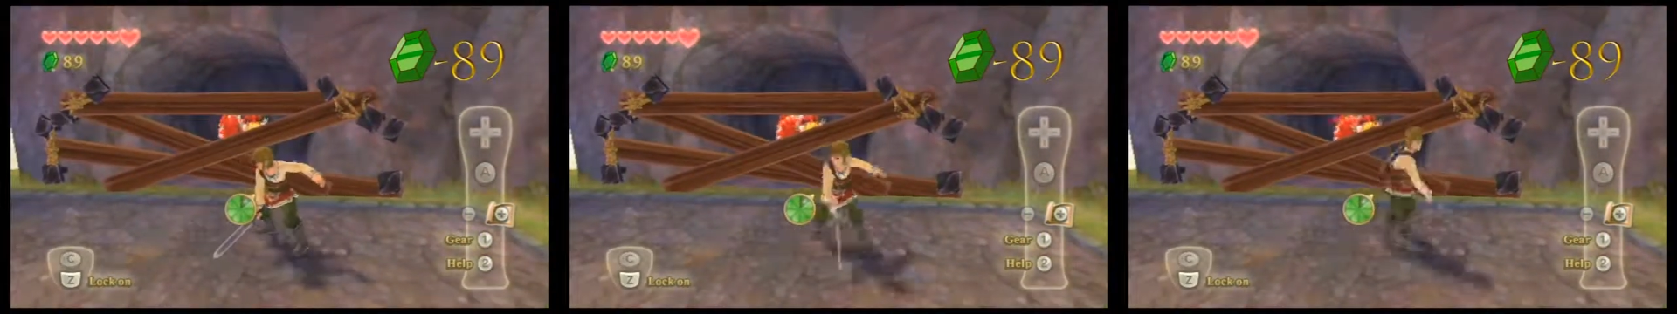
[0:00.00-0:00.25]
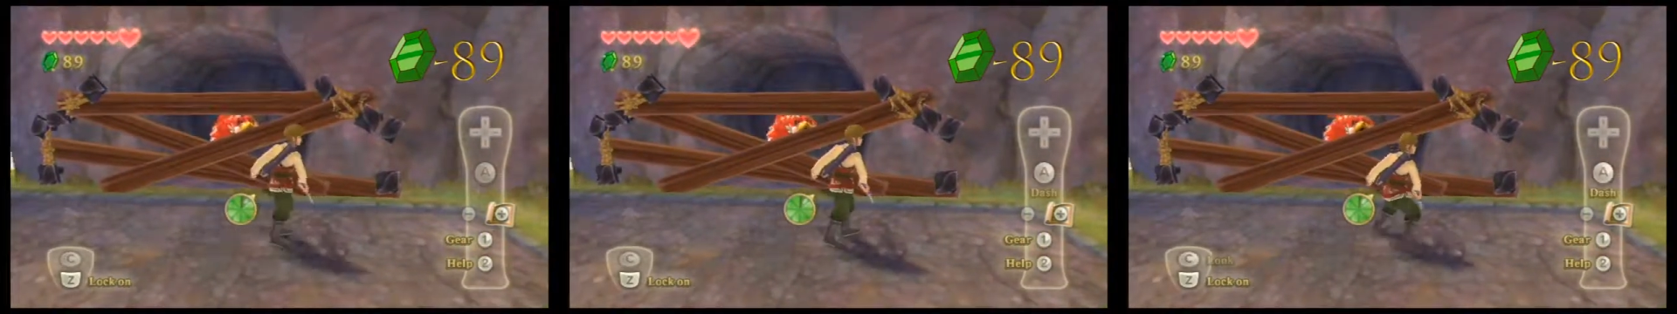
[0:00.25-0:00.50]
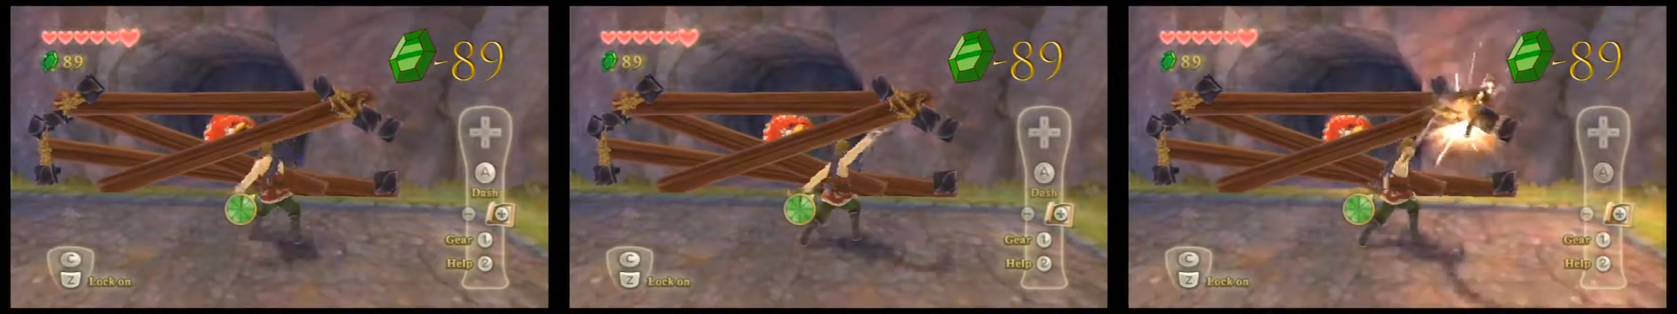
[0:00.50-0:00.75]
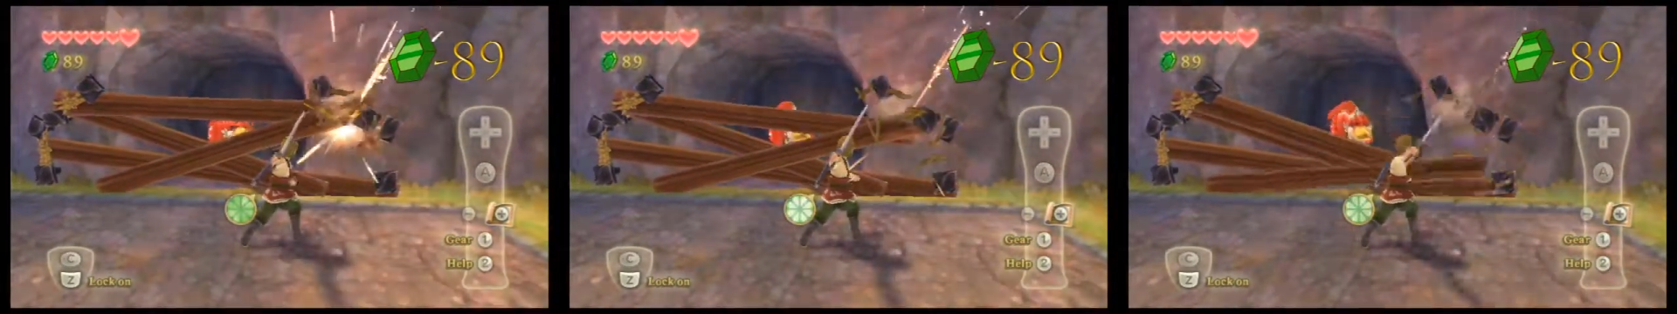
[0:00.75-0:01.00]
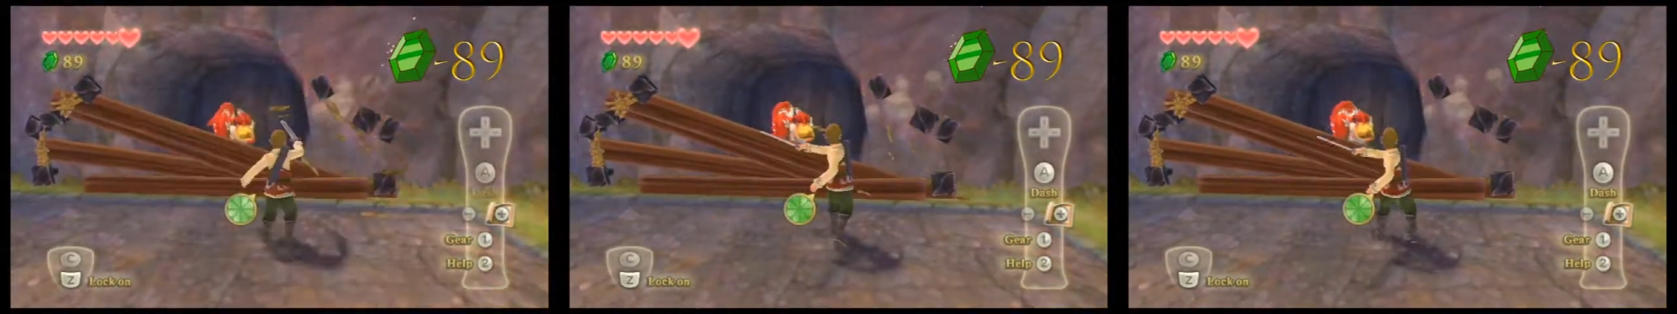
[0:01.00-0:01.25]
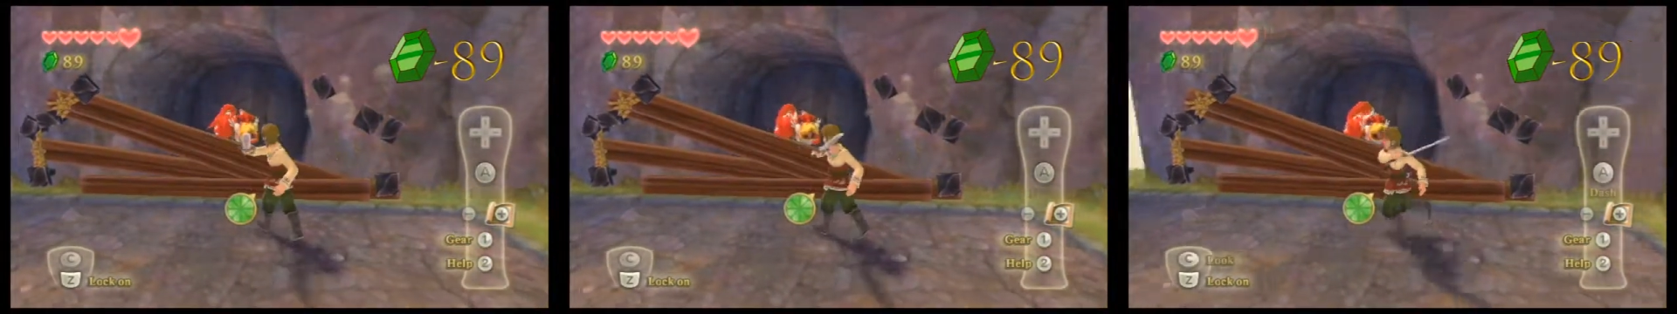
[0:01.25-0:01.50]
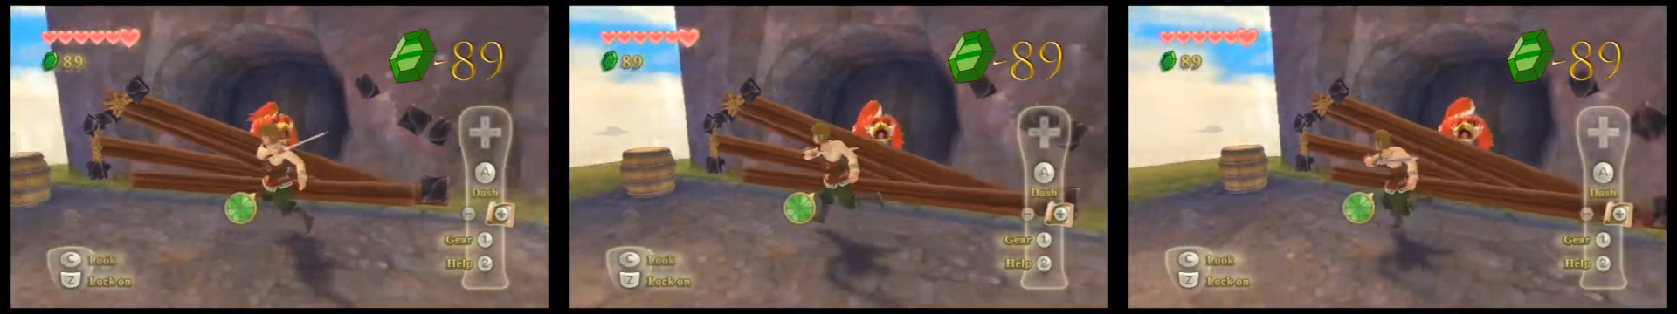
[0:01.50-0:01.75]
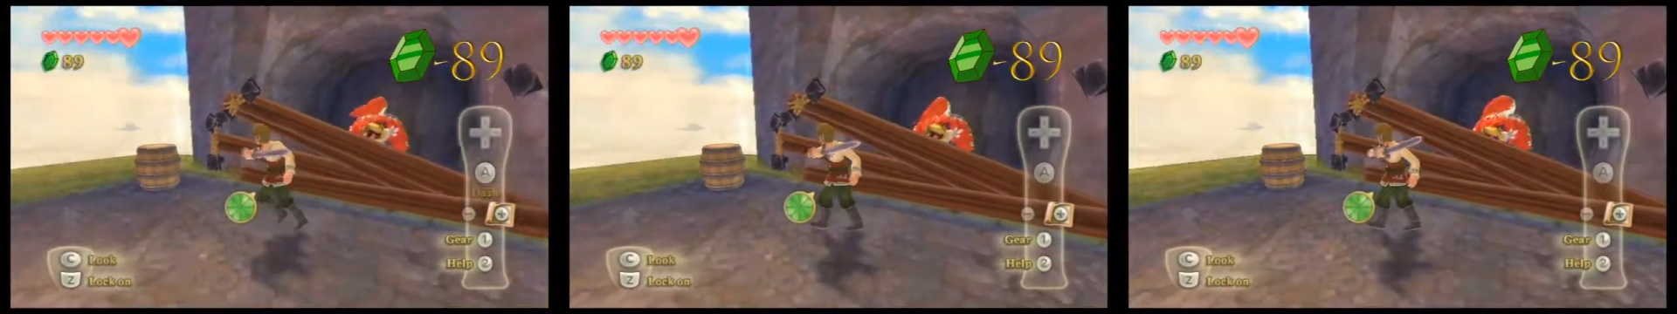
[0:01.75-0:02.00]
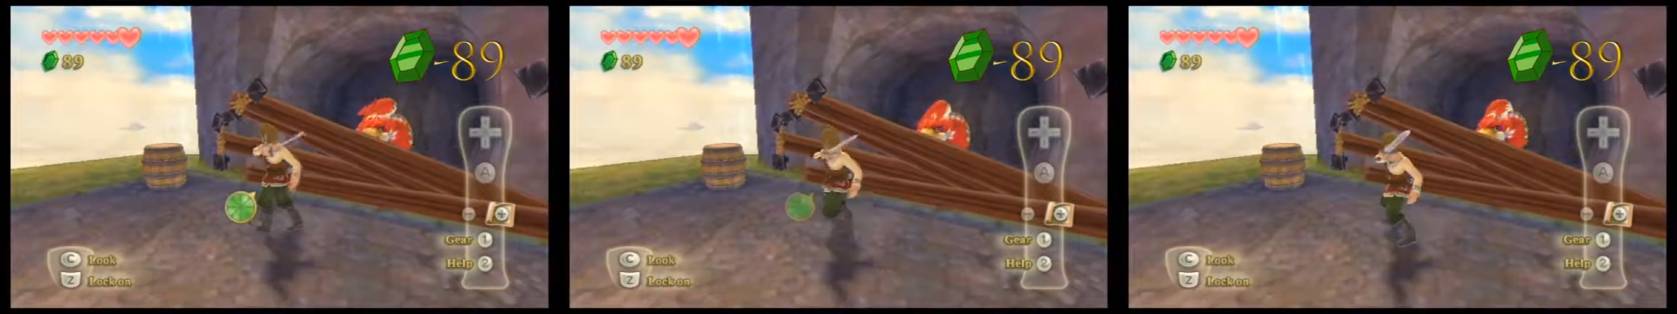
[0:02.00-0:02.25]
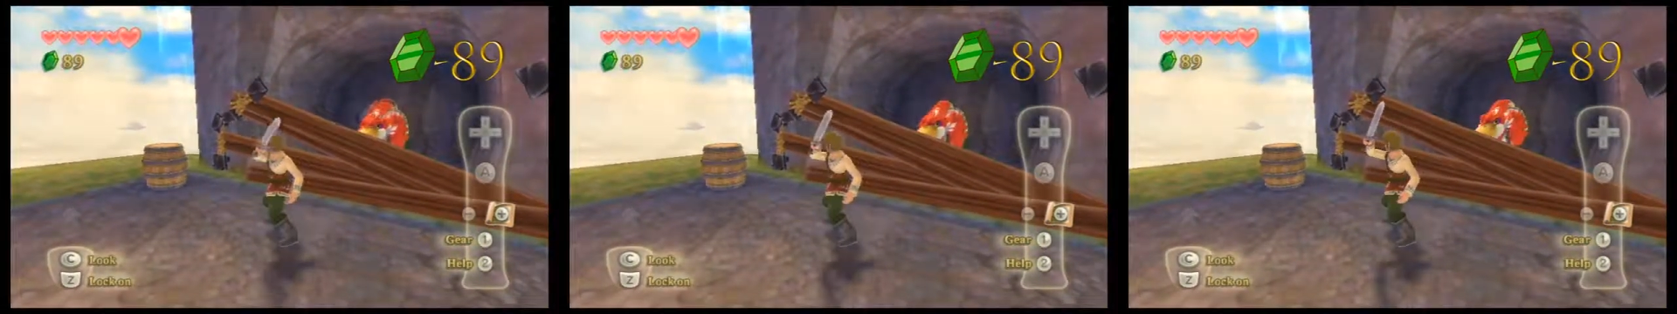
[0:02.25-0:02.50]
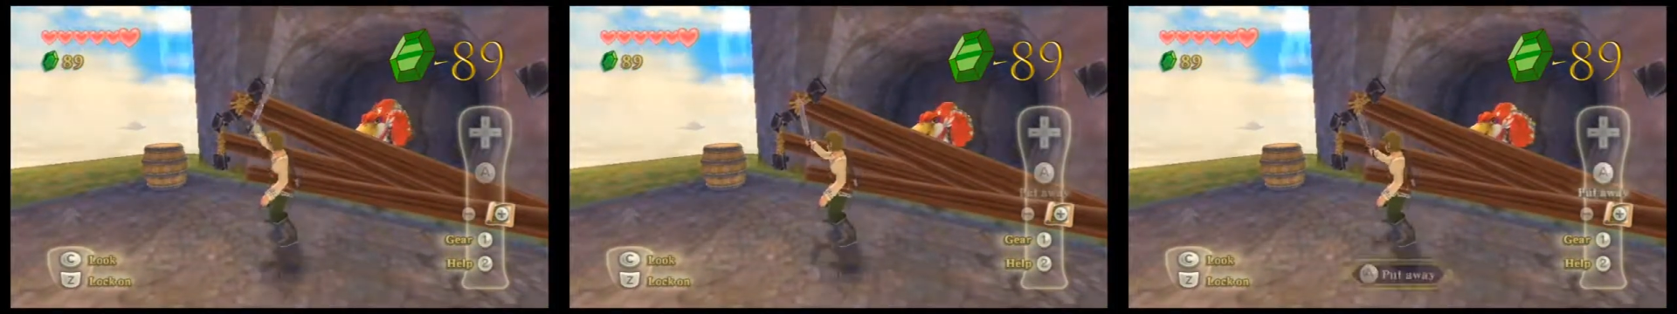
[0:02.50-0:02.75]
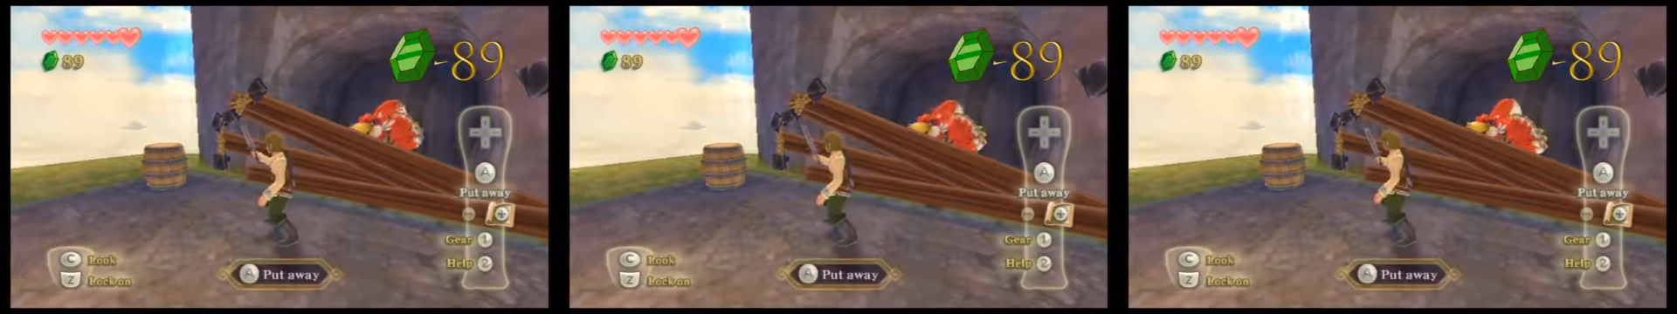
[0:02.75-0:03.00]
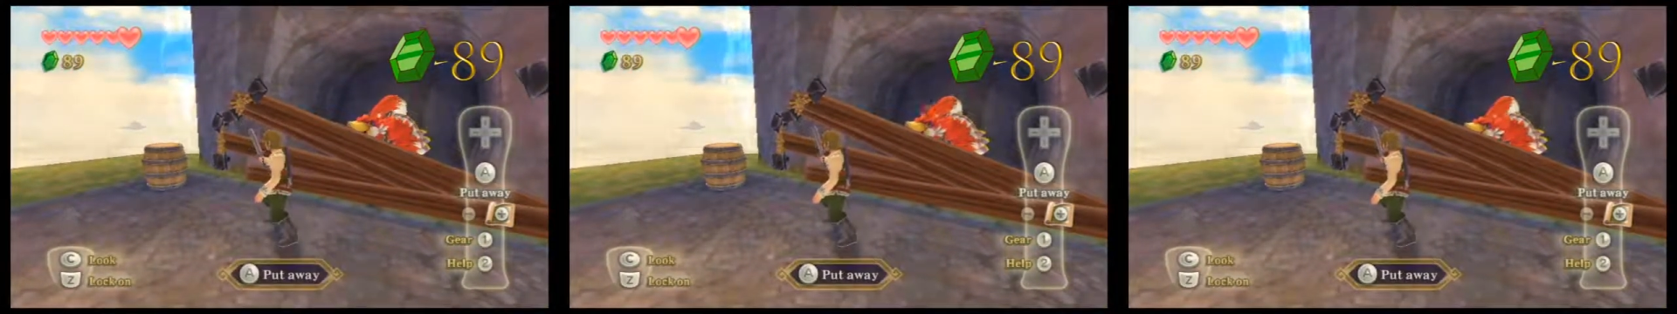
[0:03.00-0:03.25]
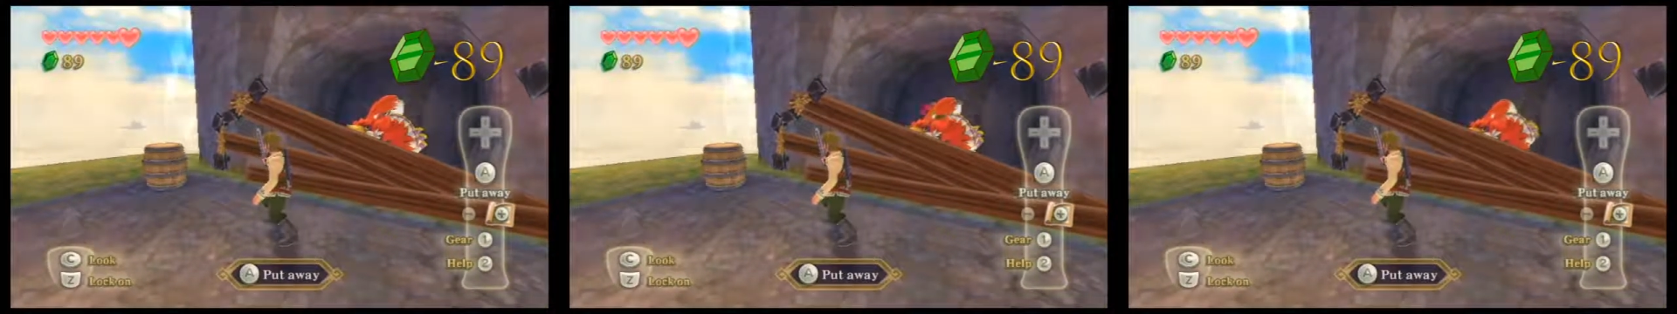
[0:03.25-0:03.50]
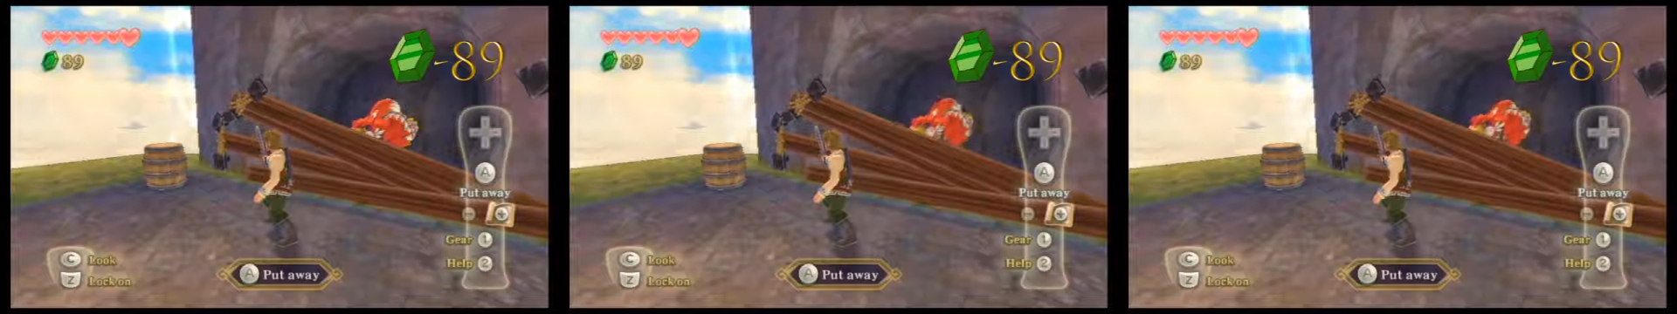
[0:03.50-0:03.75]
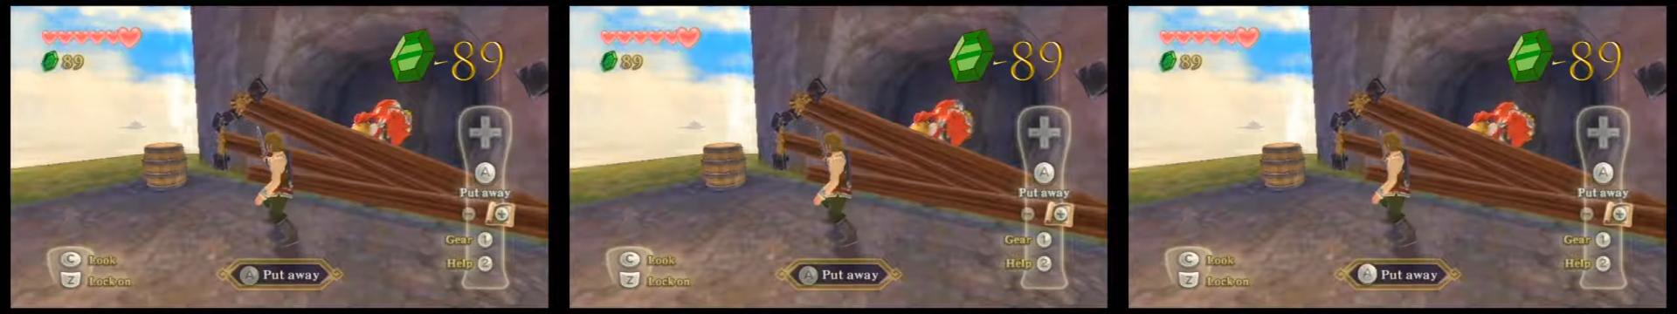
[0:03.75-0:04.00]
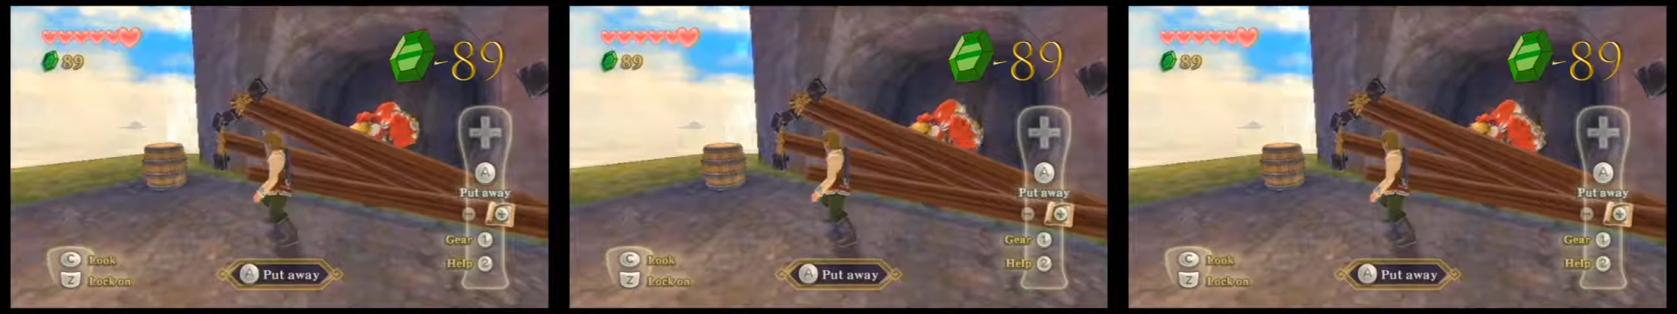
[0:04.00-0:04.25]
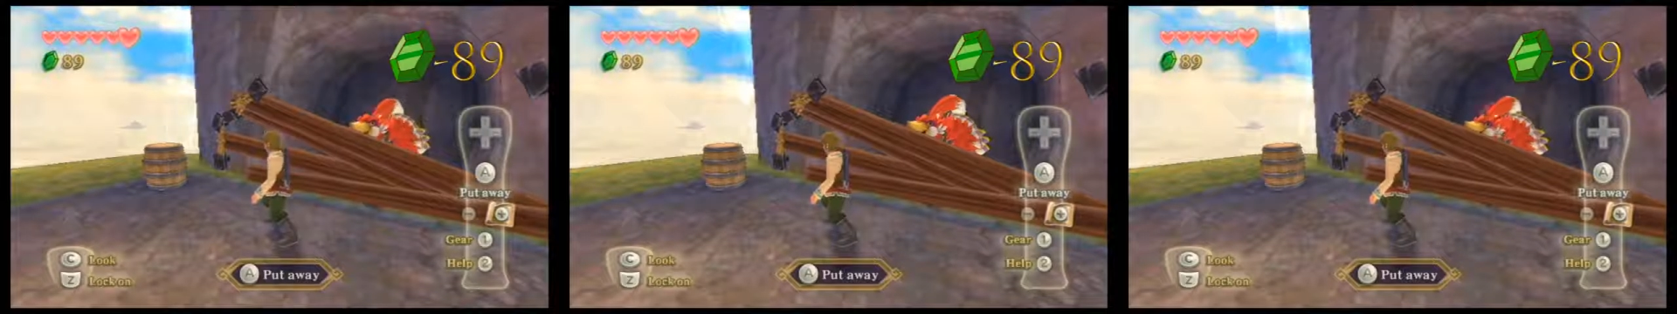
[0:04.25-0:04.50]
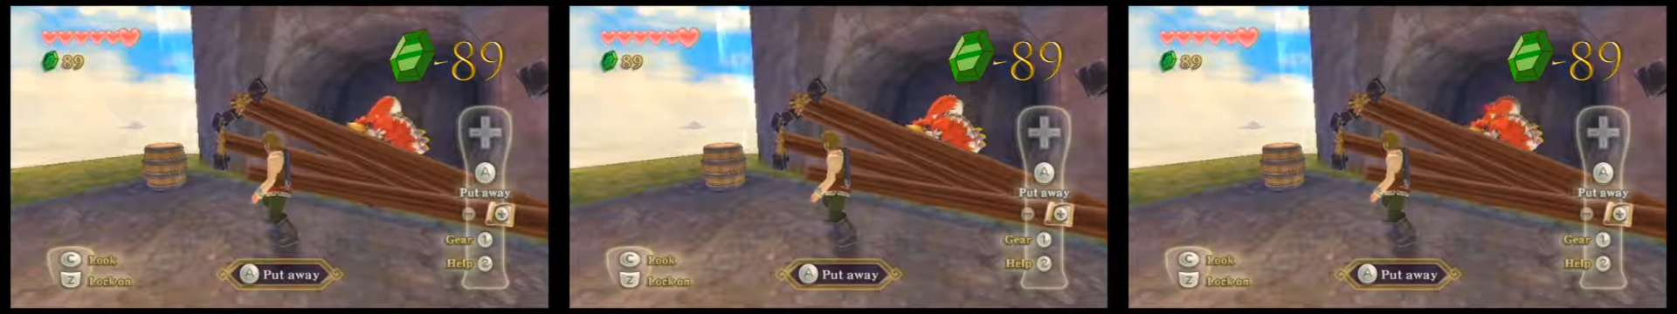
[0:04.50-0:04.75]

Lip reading: [unreadable: no face in view]